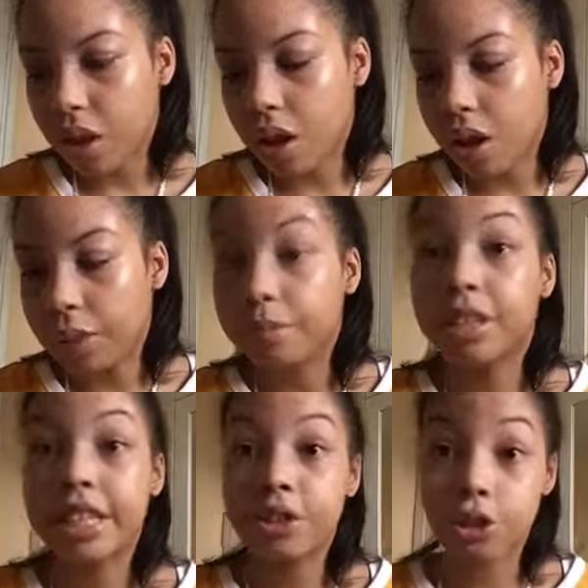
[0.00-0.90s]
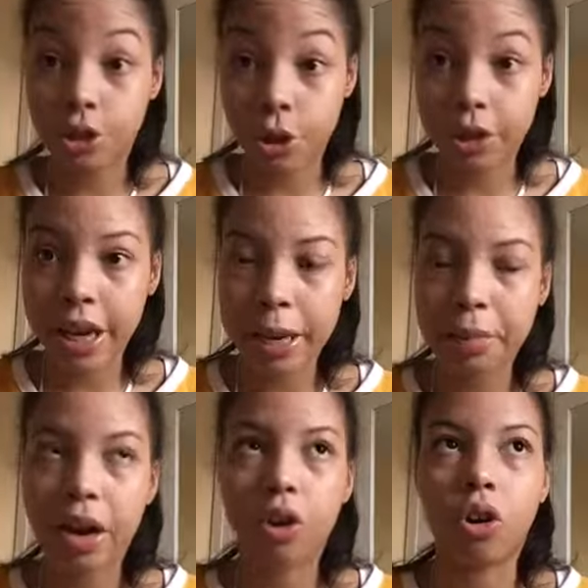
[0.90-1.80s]
um, season two
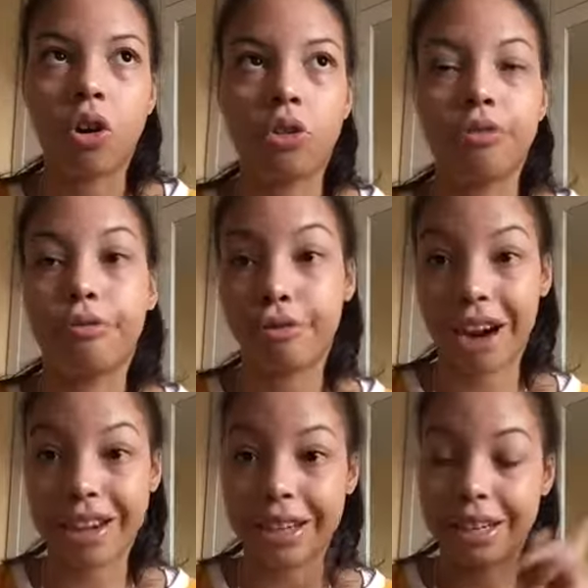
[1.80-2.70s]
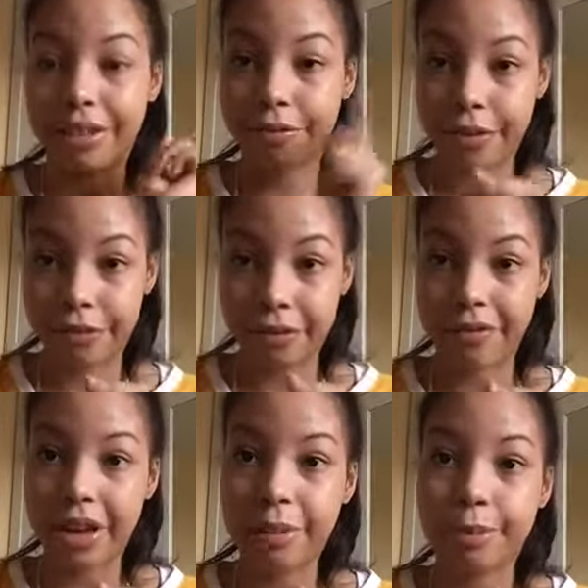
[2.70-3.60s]
came out on Friday, the 5th
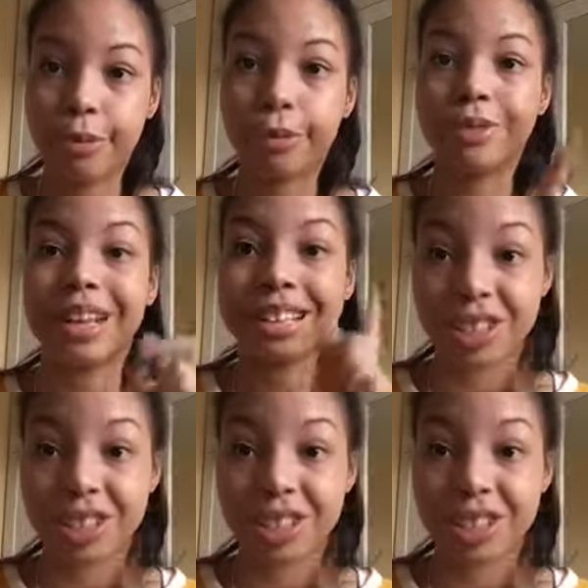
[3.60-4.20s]
of April. That's